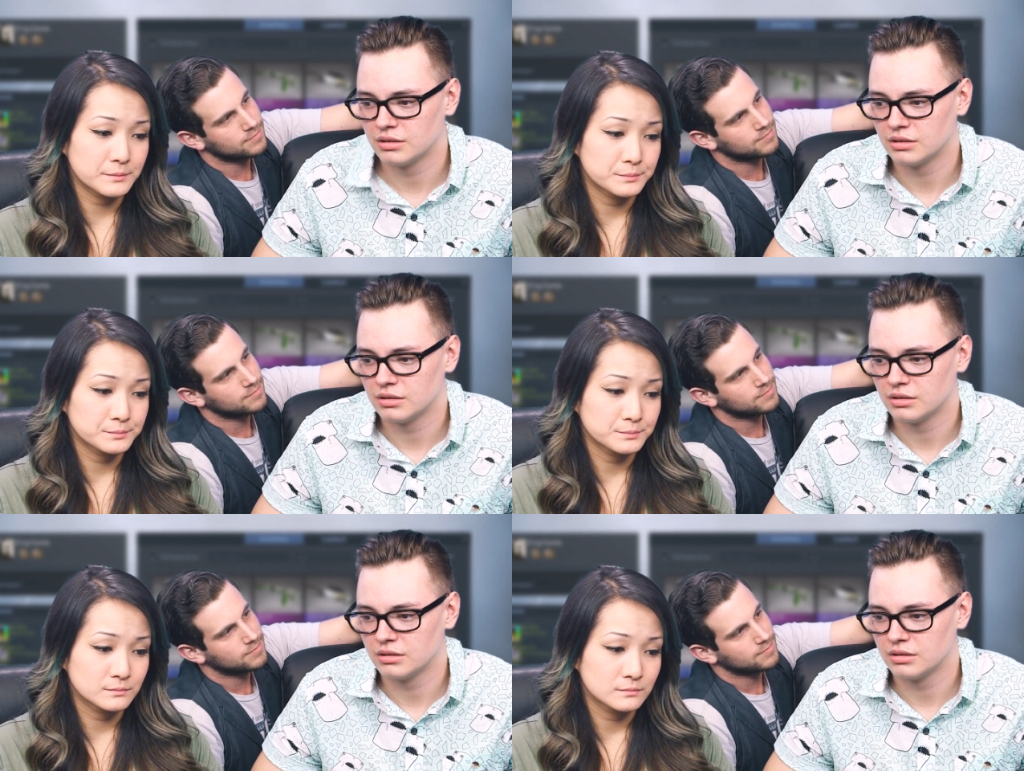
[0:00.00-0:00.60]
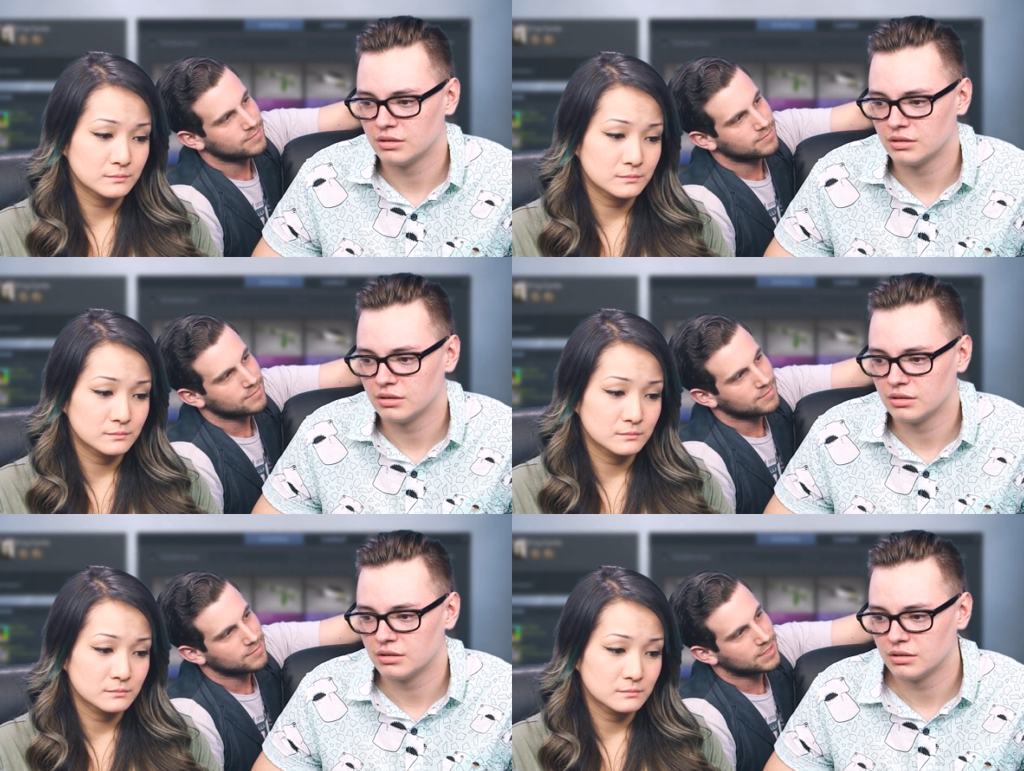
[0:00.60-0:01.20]

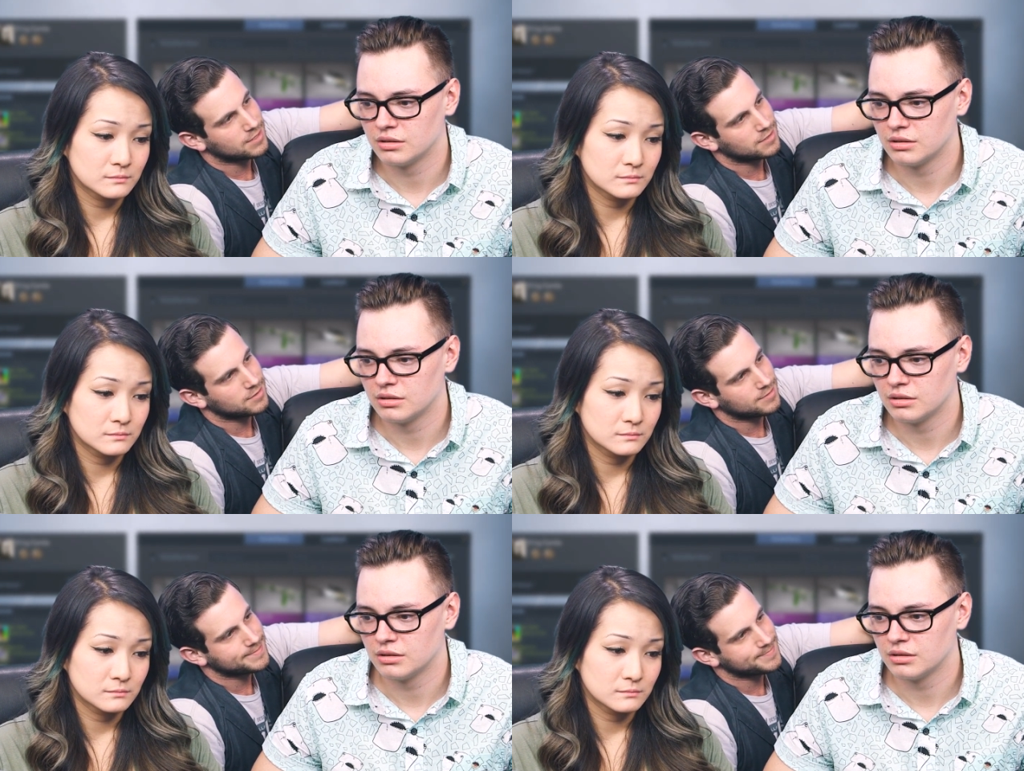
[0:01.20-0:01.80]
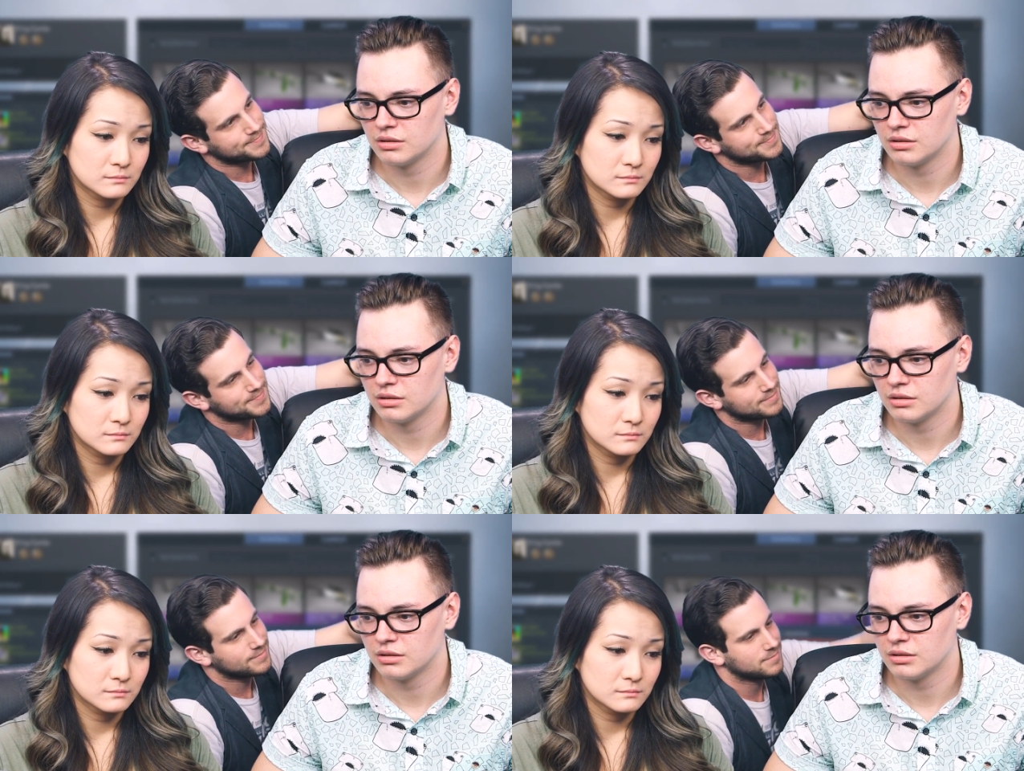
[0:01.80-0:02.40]

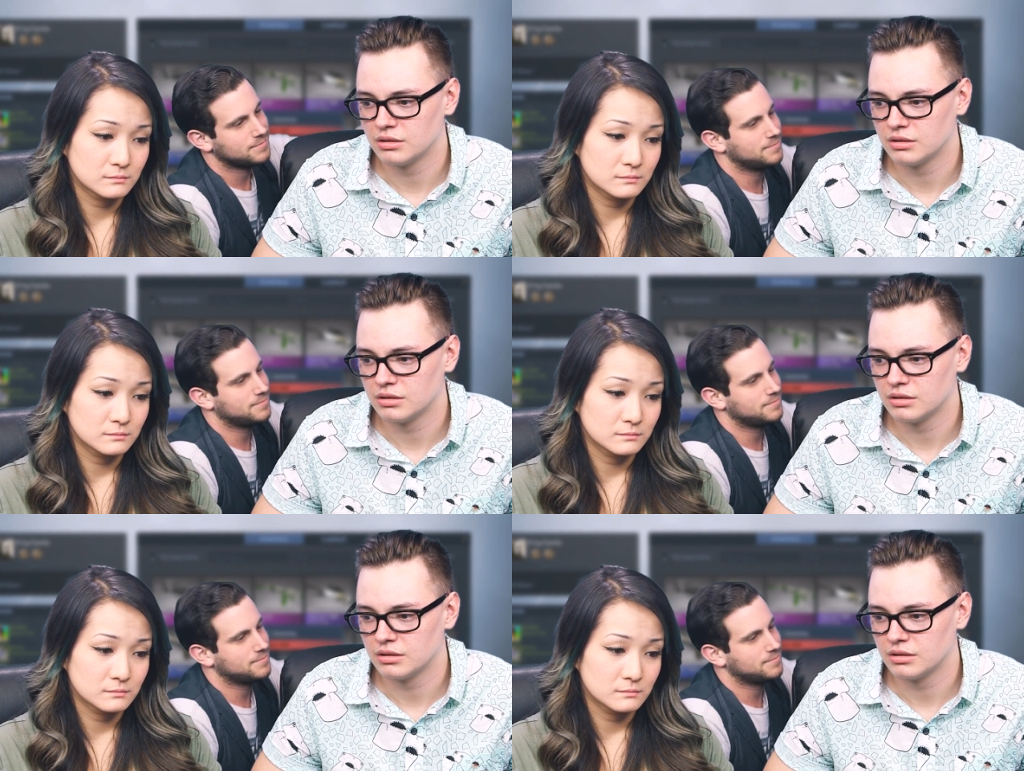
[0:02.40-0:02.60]
Nothing is said.